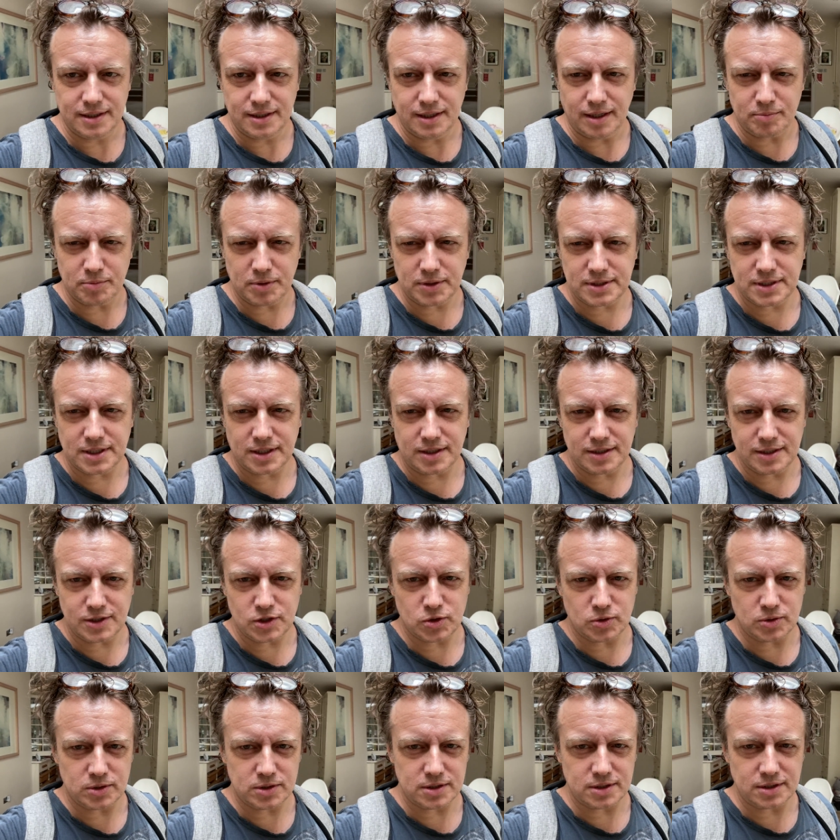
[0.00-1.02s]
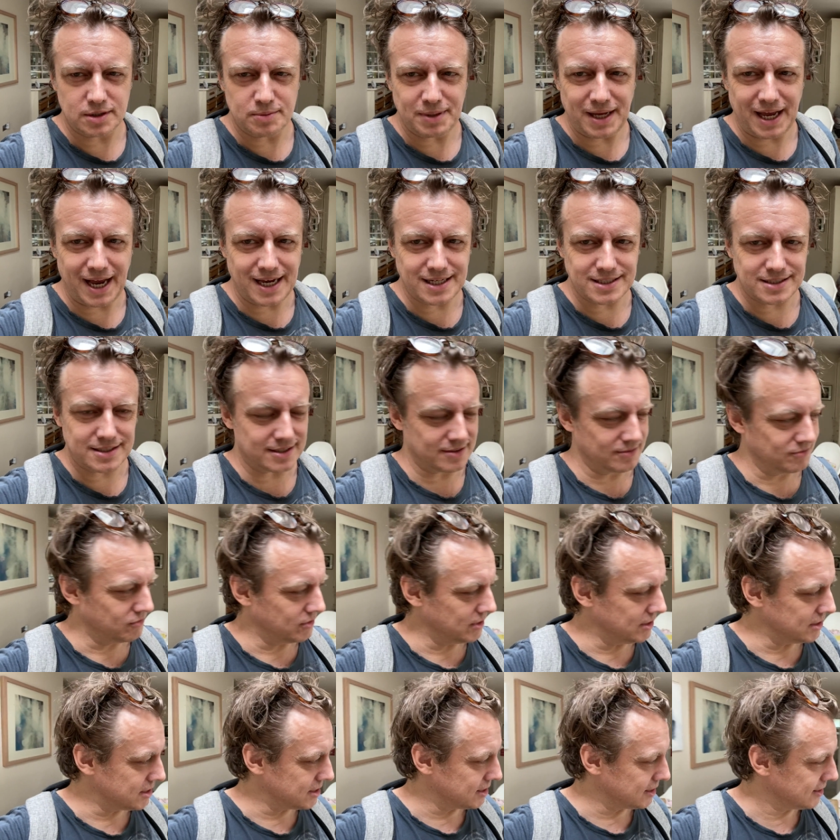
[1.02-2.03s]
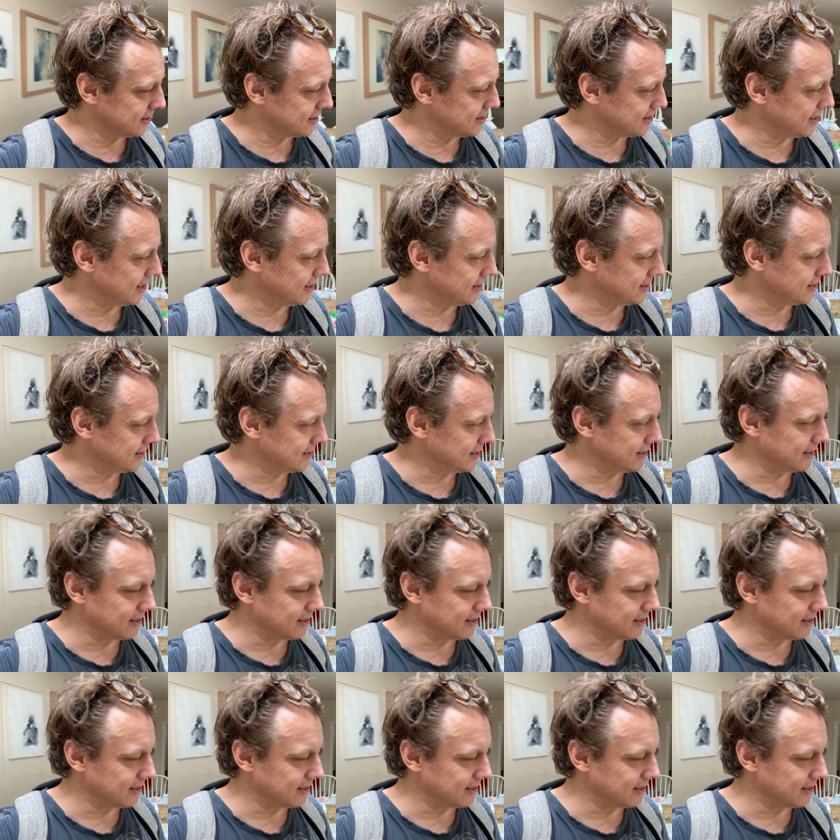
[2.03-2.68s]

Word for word: I'm not entirely sure this is going to be as convincing as the Eddie the